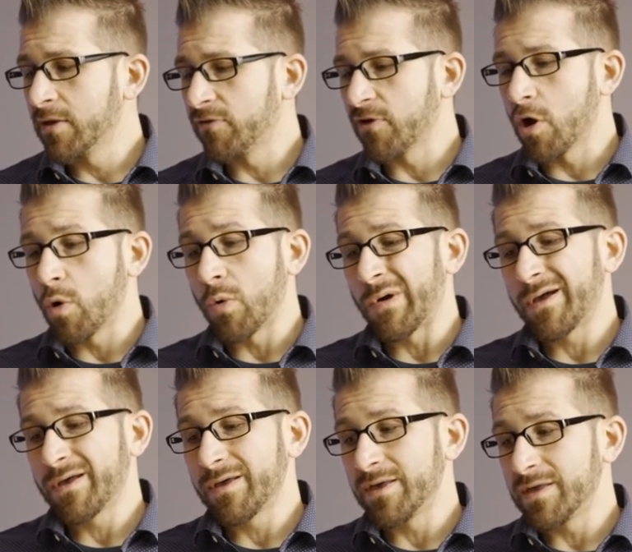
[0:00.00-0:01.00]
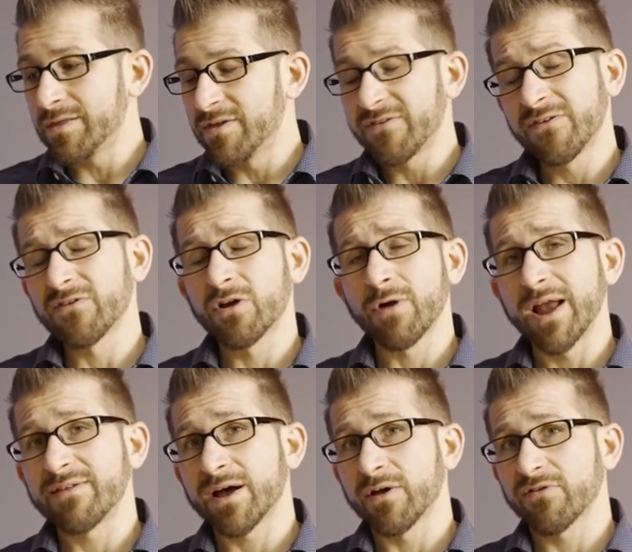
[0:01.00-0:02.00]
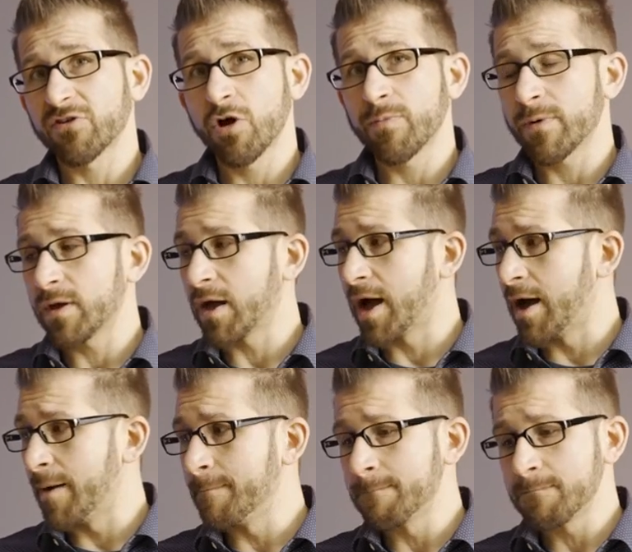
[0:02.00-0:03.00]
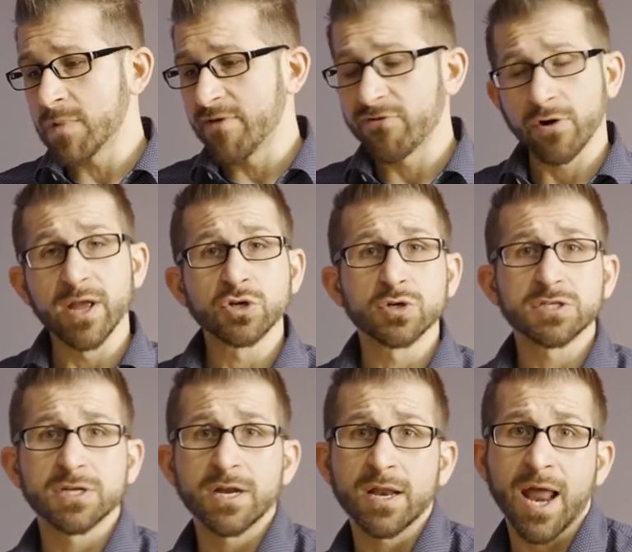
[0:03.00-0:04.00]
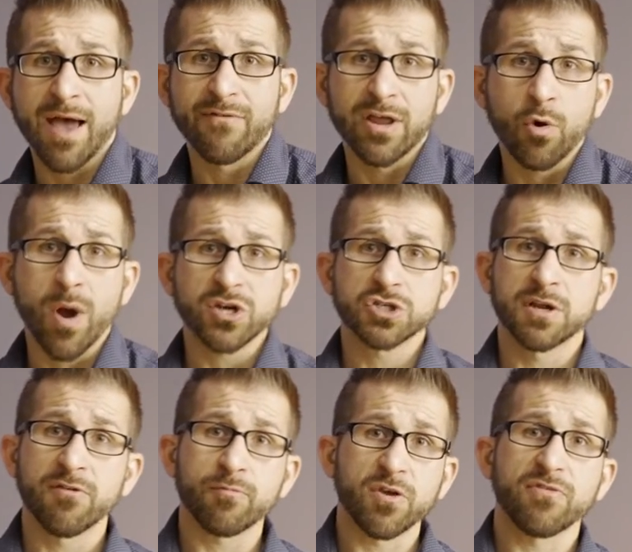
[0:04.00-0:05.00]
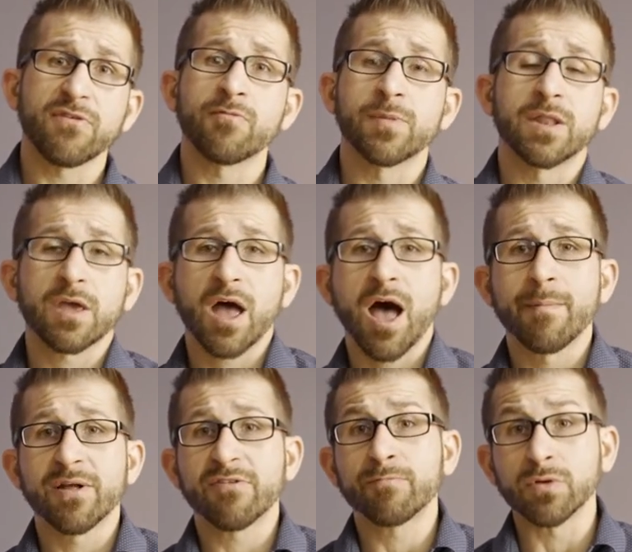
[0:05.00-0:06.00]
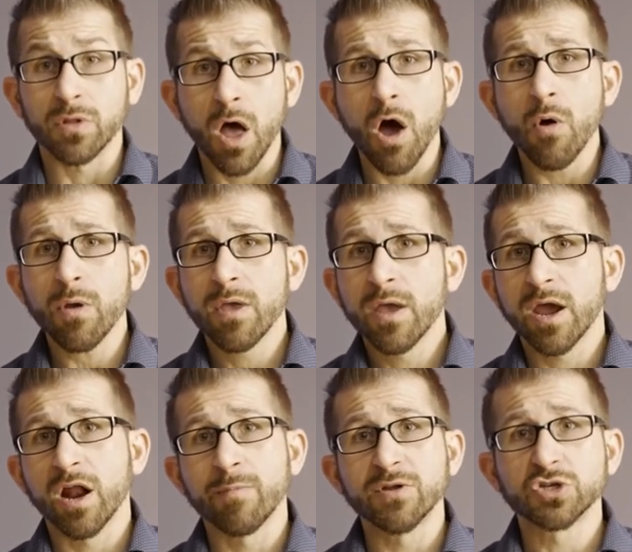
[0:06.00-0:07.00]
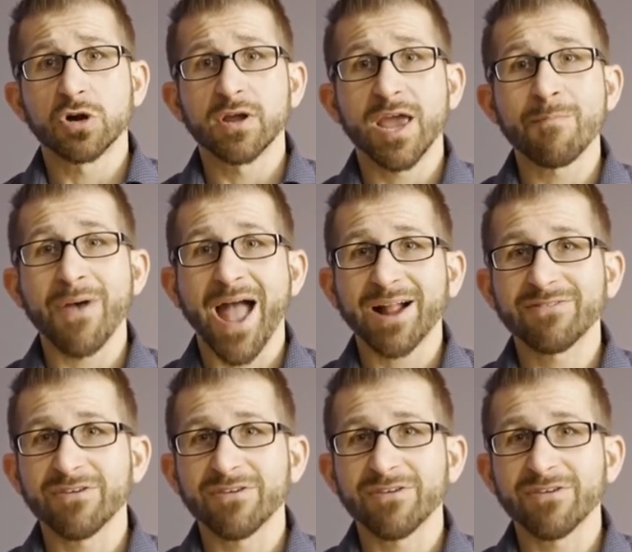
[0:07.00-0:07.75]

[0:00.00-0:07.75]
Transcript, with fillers: So this is a great telescope. Um, if you're interested and have any questions, please leave them in the comments below, and I'll be sure to get back